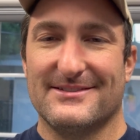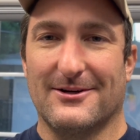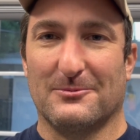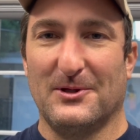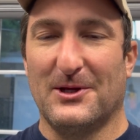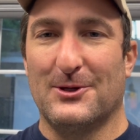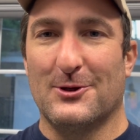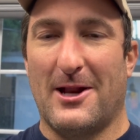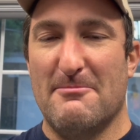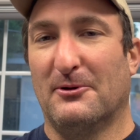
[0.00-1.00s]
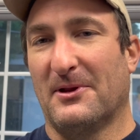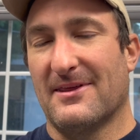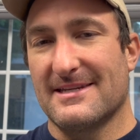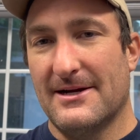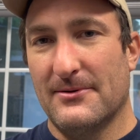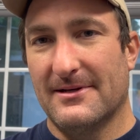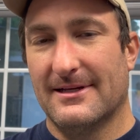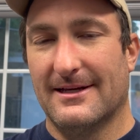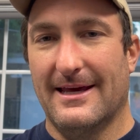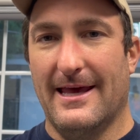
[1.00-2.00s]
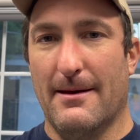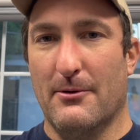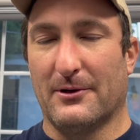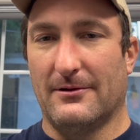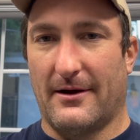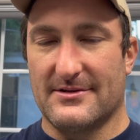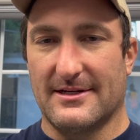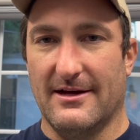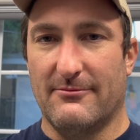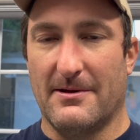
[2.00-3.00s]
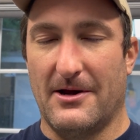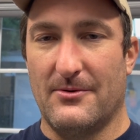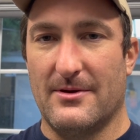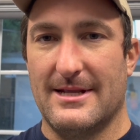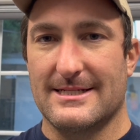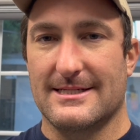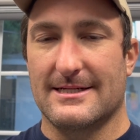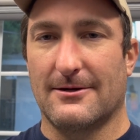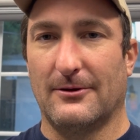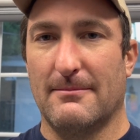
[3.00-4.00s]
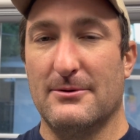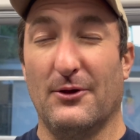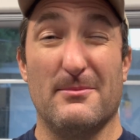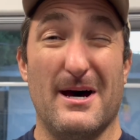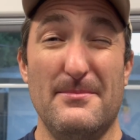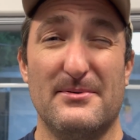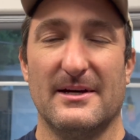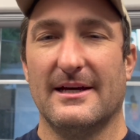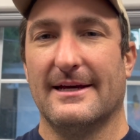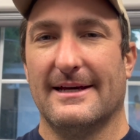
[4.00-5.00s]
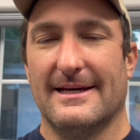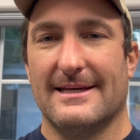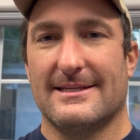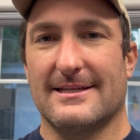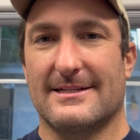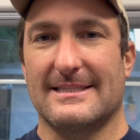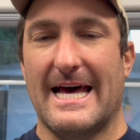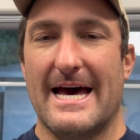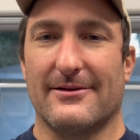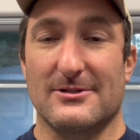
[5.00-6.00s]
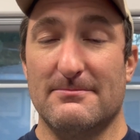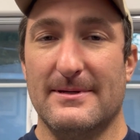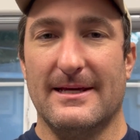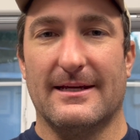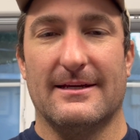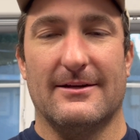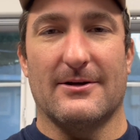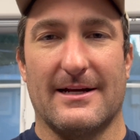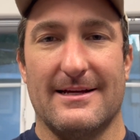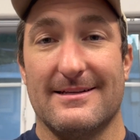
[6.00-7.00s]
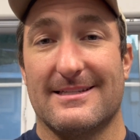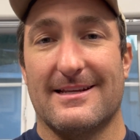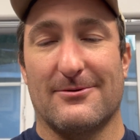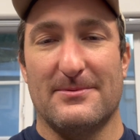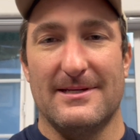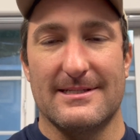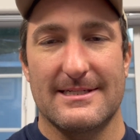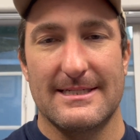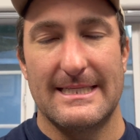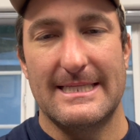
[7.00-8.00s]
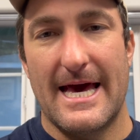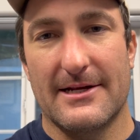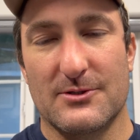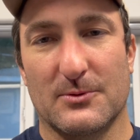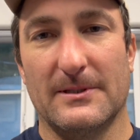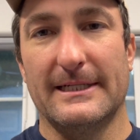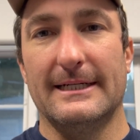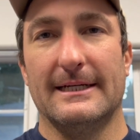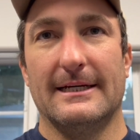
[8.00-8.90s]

So I'm really good at building these out and building a lot of stuff, but I don't necessarily build them up such that there's a big, kind of centerpiece that is really